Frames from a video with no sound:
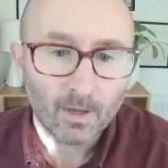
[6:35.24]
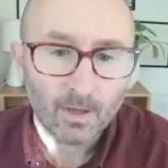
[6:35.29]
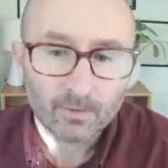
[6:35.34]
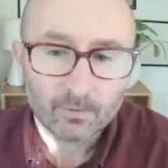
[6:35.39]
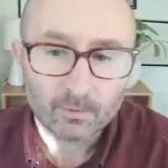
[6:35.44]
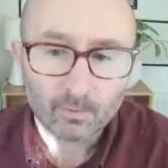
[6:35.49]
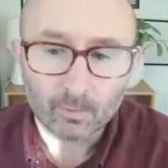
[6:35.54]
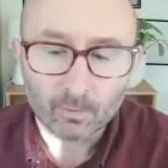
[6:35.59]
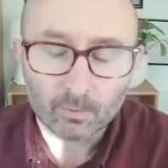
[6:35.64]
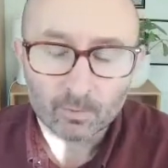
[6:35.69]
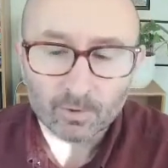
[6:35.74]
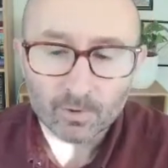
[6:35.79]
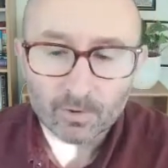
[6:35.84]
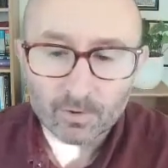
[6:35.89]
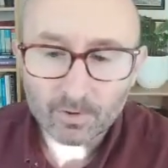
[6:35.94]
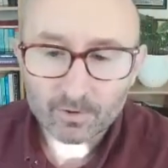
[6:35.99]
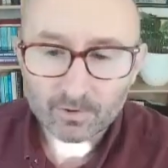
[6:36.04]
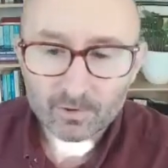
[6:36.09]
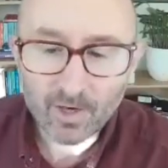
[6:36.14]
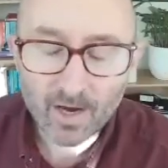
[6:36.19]
So
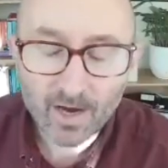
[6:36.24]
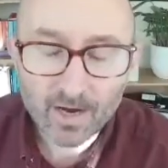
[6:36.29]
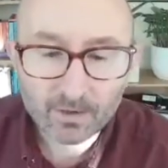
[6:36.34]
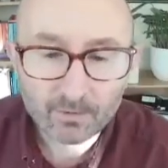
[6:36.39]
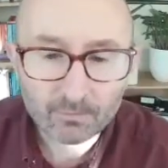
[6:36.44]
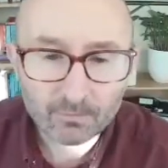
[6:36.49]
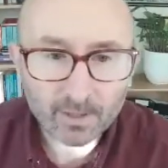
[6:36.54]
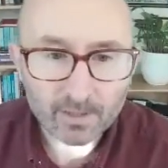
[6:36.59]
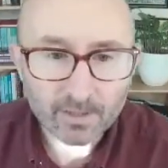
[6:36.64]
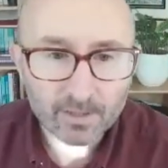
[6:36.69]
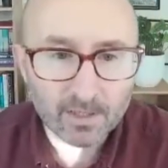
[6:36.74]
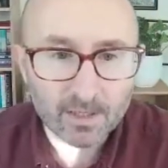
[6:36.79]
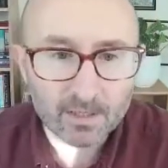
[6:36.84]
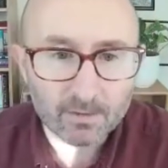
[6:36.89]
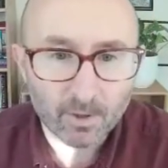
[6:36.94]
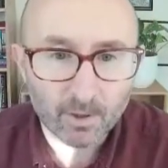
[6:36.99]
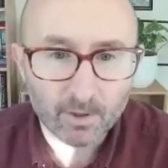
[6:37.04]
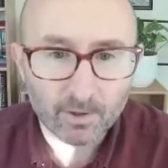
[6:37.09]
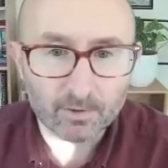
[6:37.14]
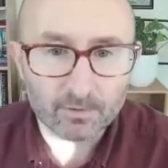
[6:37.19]
SHINE really came
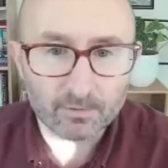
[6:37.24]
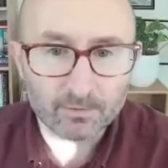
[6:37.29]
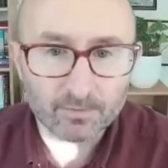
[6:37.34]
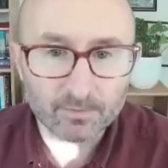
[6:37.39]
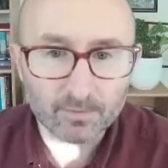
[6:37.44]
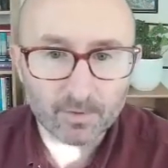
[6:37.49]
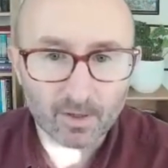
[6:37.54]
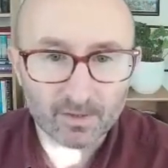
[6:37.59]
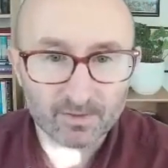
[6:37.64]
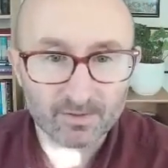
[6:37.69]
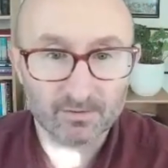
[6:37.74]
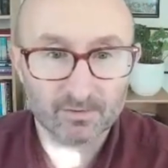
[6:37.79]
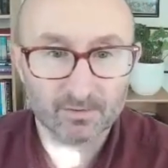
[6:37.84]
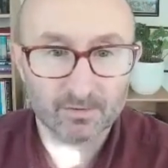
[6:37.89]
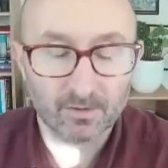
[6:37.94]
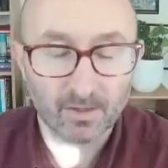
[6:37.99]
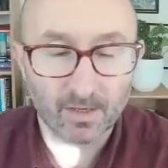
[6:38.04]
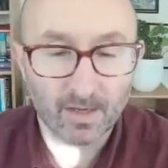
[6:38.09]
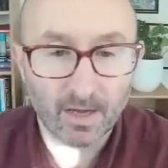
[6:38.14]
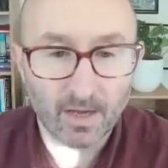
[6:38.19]
out of us
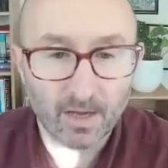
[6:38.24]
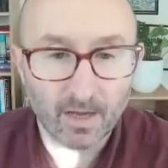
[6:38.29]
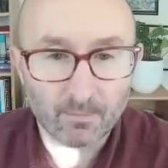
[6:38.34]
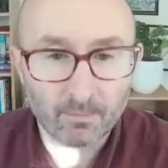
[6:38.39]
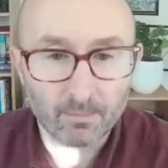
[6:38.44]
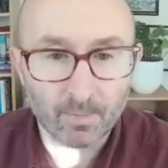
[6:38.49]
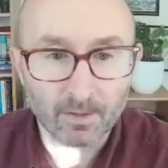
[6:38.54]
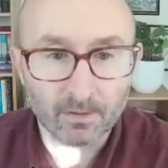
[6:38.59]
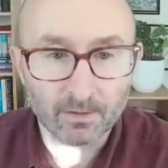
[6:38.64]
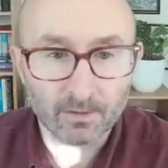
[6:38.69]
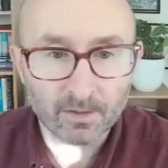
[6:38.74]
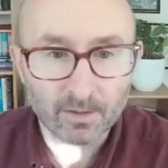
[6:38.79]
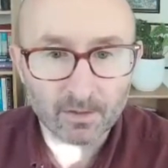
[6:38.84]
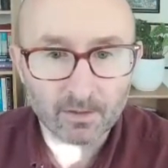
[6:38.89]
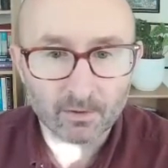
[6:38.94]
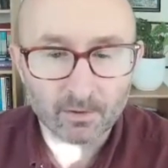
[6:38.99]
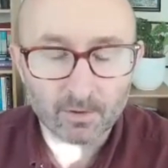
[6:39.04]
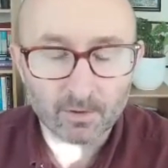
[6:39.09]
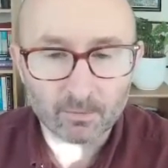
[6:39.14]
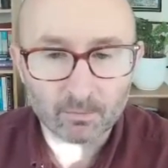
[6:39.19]
building
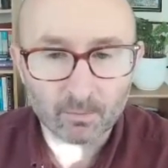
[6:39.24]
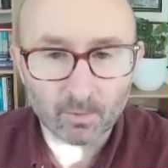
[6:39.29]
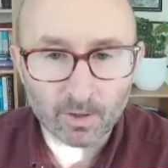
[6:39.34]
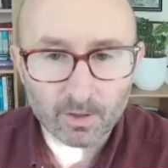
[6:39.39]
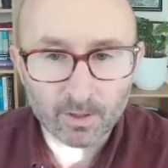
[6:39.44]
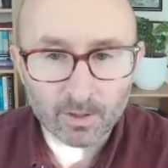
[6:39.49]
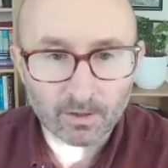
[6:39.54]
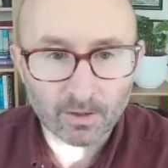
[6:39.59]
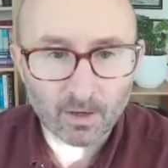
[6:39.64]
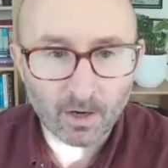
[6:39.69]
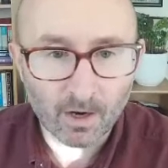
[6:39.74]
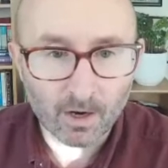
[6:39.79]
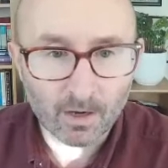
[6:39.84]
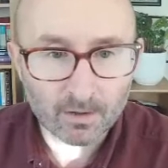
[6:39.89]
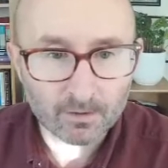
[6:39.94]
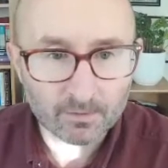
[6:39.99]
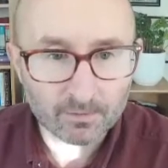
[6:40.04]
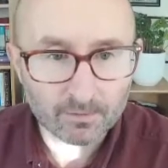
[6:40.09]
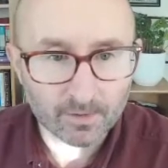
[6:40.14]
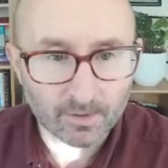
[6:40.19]
on work in
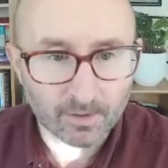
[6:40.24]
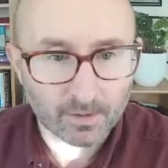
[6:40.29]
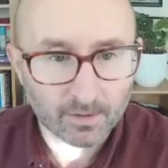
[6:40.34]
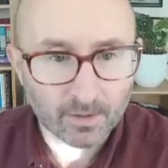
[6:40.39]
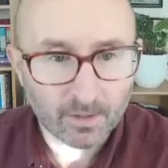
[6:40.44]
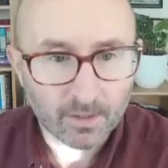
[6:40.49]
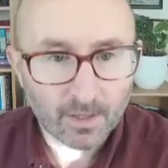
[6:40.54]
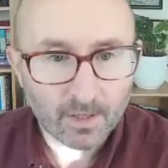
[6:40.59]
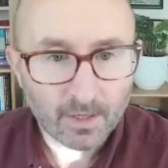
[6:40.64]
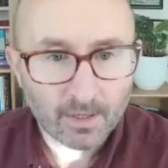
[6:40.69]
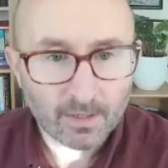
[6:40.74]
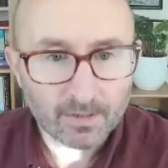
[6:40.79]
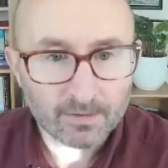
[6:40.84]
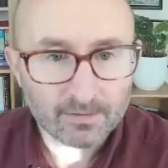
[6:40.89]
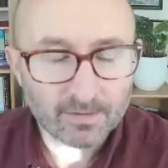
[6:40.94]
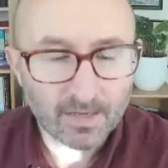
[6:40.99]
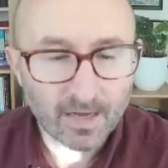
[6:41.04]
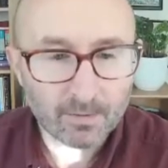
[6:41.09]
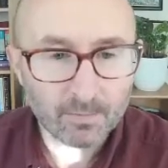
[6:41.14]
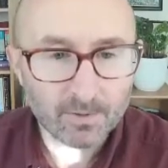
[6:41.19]
Cardiff that
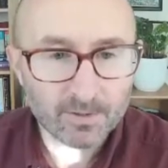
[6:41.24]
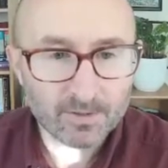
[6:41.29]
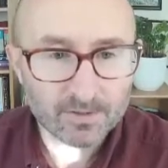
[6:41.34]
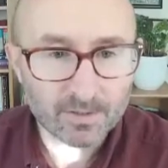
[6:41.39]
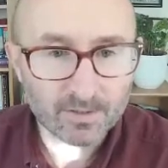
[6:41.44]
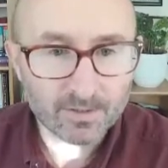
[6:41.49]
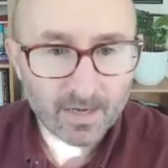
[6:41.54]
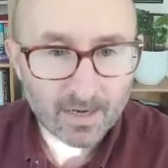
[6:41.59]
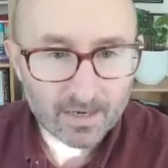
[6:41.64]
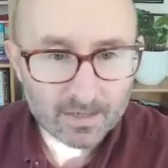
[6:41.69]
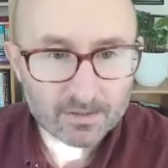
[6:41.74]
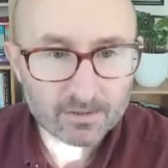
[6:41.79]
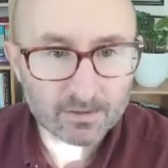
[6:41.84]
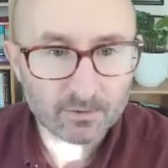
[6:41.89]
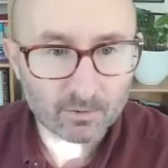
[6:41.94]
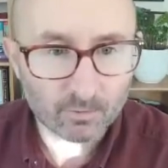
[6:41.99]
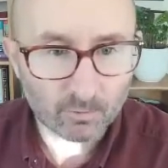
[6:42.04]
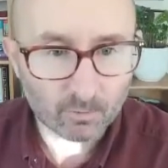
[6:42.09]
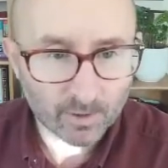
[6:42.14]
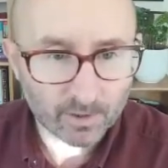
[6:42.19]
established a
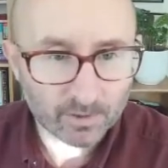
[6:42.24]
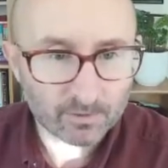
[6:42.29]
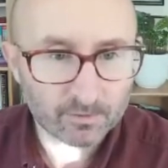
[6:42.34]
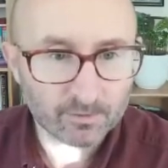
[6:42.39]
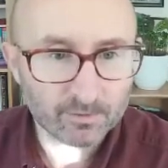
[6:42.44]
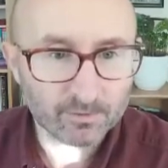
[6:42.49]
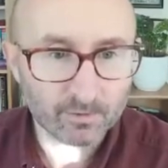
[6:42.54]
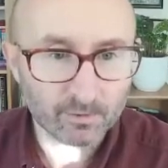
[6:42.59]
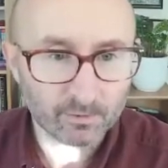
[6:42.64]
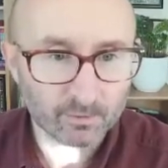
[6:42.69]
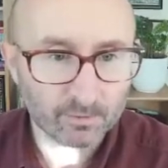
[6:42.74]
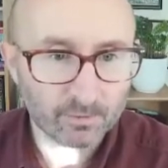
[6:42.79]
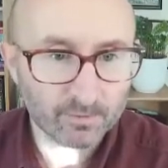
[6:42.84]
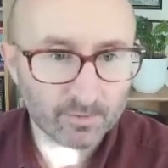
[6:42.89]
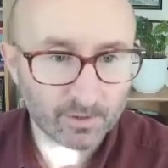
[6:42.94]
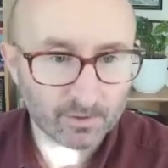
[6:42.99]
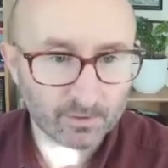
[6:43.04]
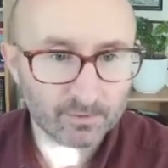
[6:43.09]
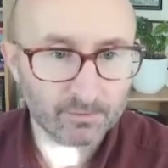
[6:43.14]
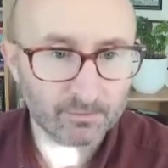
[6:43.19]
national Wales Schools
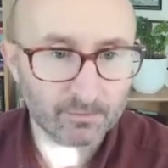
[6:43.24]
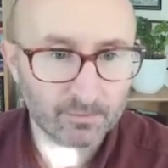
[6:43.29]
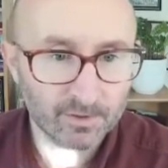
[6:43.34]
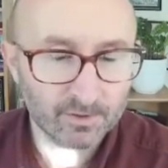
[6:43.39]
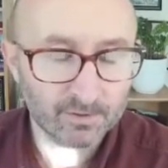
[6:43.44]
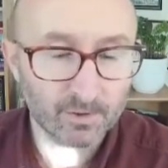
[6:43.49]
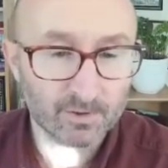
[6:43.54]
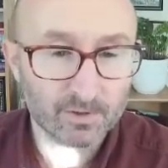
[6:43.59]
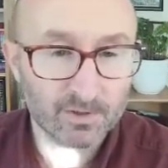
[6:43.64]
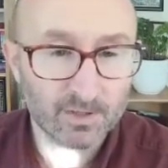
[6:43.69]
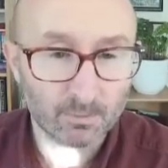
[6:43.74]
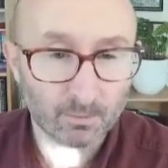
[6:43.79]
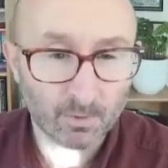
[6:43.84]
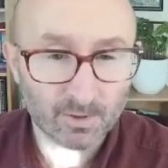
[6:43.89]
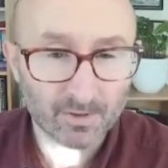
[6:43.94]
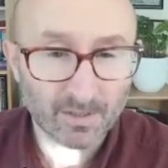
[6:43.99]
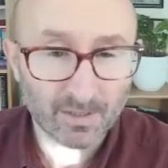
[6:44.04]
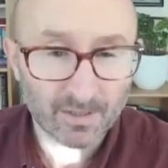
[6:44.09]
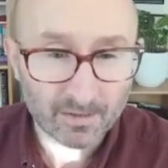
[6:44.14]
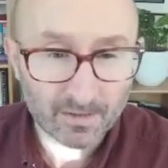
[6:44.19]
Health Research Network
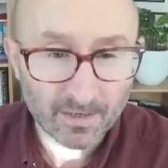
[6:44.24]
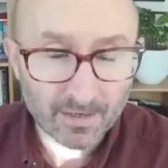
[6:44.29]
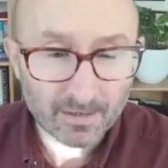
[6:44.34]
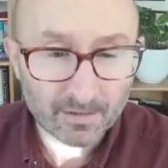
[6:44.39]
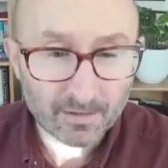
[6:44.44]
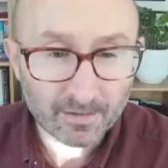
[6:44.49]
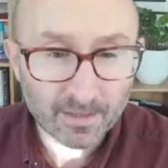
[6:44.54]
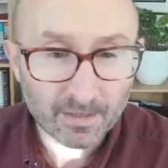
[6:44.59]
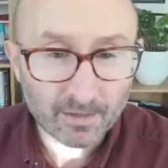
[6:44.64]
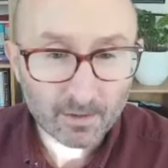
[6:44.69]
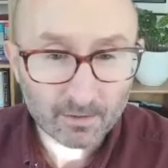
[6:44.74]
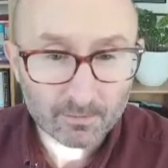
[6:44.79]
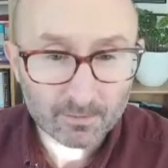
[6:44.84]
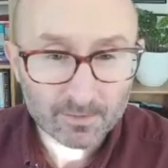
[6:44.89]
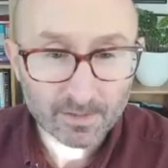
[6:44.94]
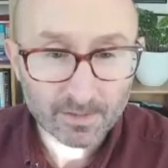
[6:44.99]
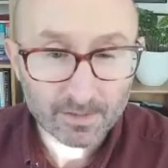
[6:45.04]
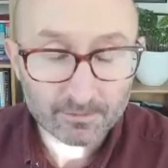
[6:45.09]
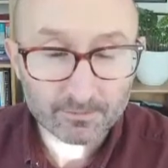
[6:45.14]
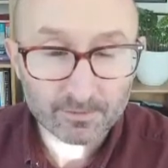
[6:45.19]
that I think covers
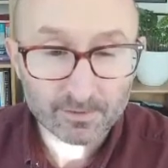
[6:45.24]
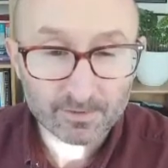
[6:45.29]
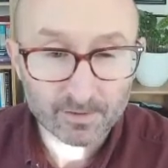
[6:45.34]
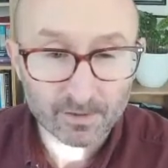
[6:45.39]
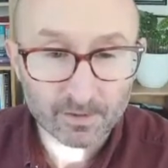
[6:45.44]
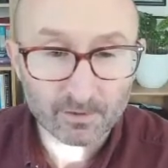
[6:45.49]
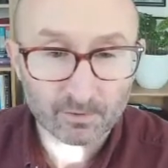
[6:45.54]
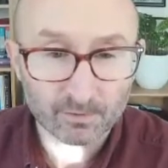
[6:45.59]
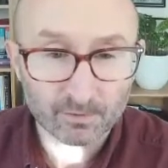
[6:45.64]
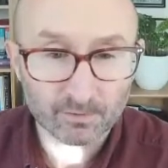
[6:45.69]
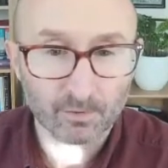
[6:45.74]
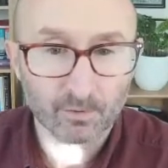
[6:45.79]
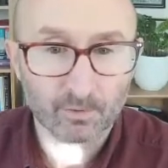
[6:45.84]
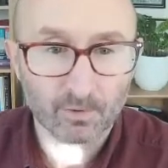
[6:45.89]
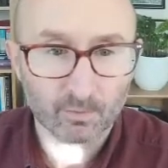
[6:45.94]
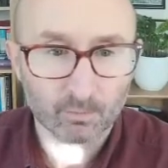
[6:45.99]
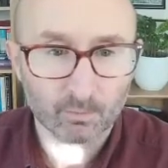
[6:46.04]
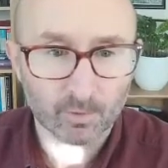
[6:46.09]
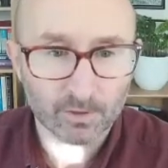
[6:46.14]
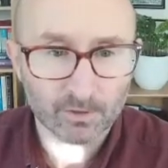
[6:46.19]
every single school
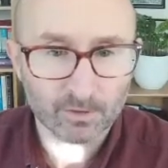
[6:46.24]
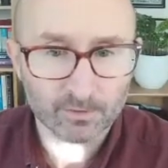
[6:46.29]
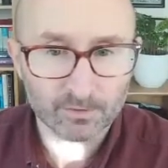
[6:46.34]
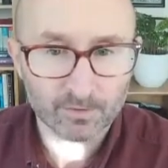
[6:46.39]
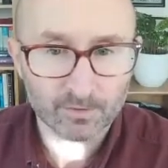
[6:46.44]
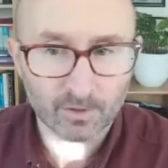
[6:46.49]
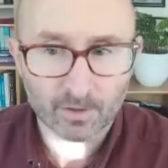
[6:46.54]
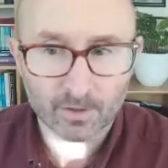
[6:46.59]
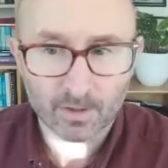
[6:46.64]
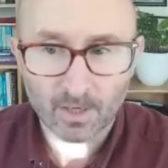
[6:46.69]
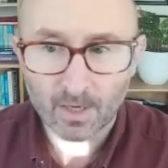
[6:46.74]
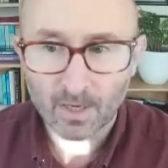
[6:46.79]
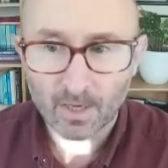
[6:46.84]
in Wales now.